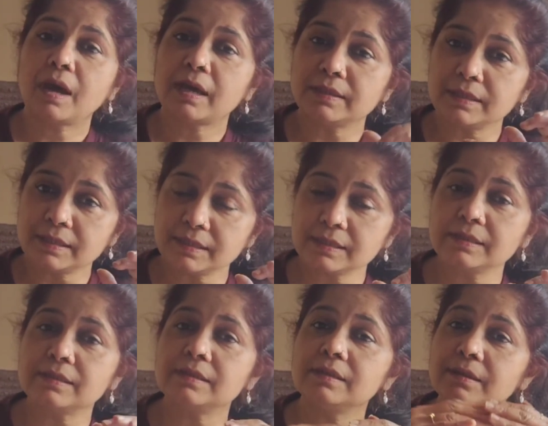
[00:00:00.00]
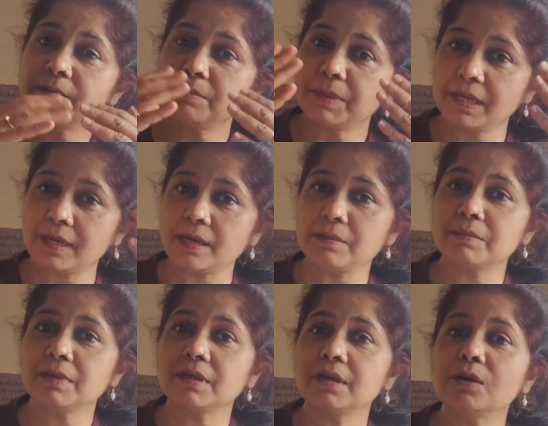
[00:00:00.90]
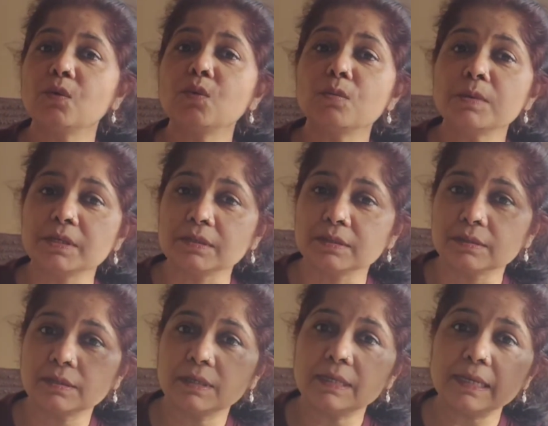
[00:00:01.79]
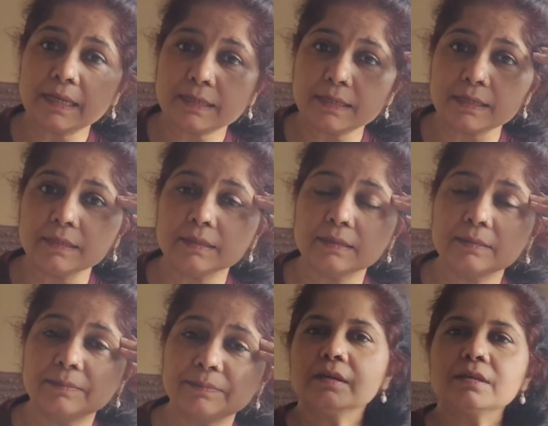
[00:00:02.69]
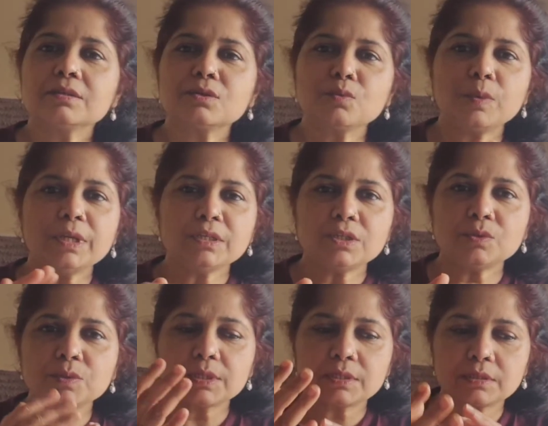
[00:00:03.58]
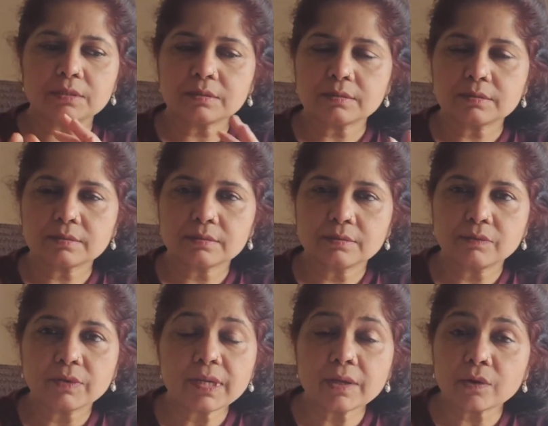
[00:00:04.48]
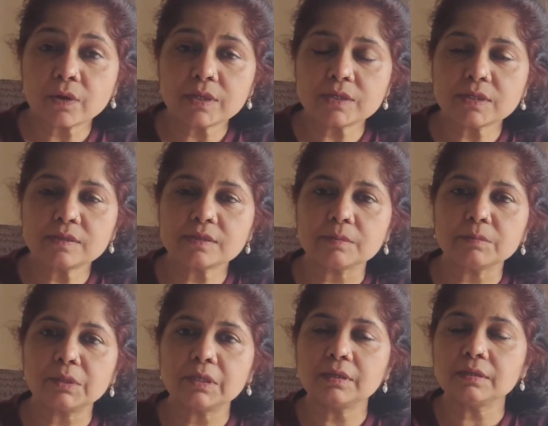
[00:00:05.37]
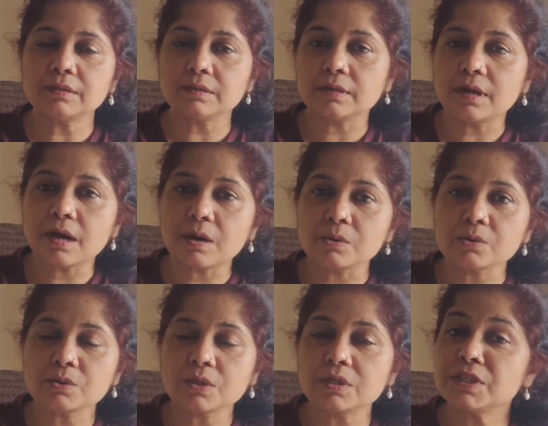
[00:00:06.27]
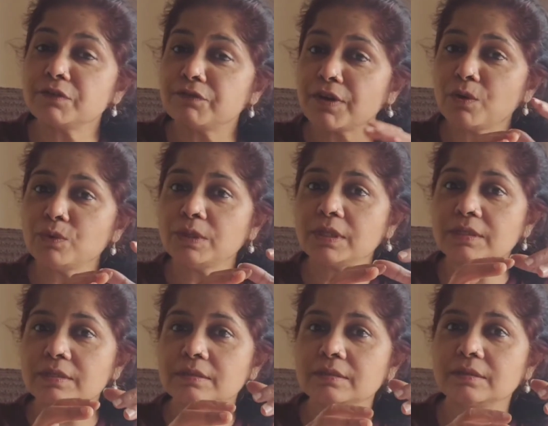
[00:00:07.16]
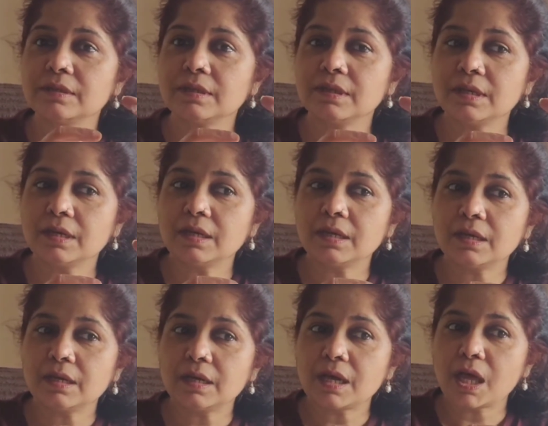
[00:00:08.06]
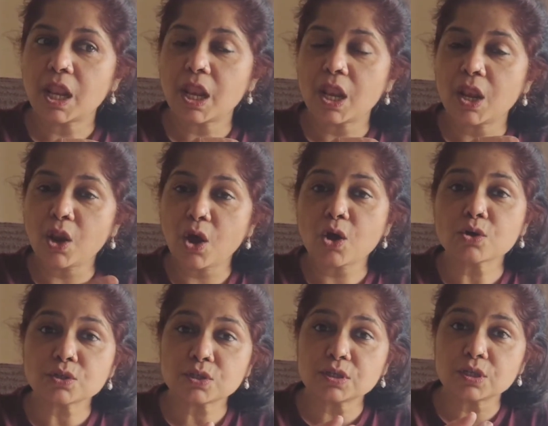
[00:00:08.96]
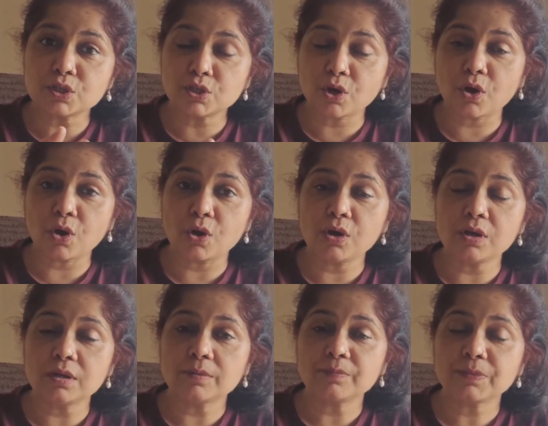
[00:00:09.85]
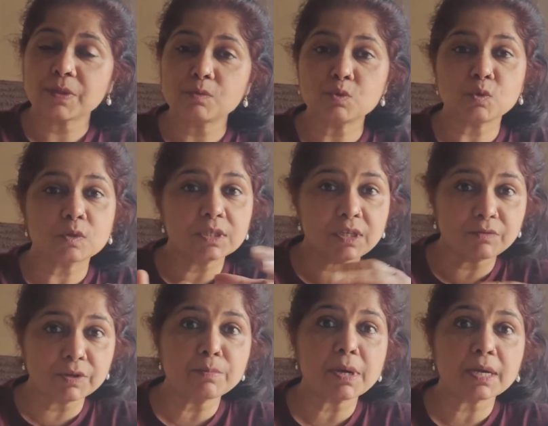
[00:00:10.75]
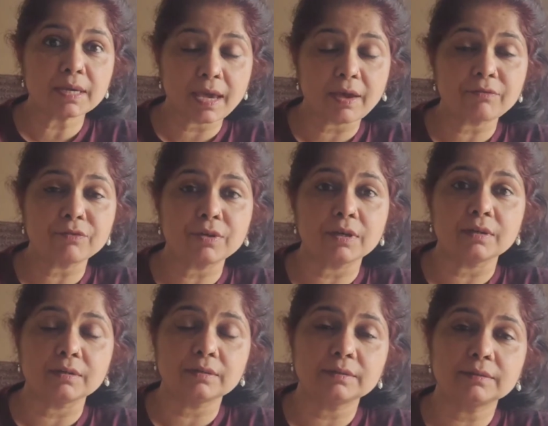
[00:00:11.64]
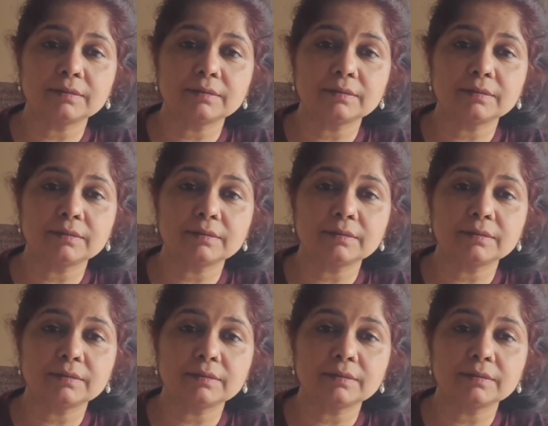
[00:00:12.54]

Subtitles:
and the little girl became a woman, a lady. So when she was rearranging something in her house, she found that lost doll, which was given by Kafka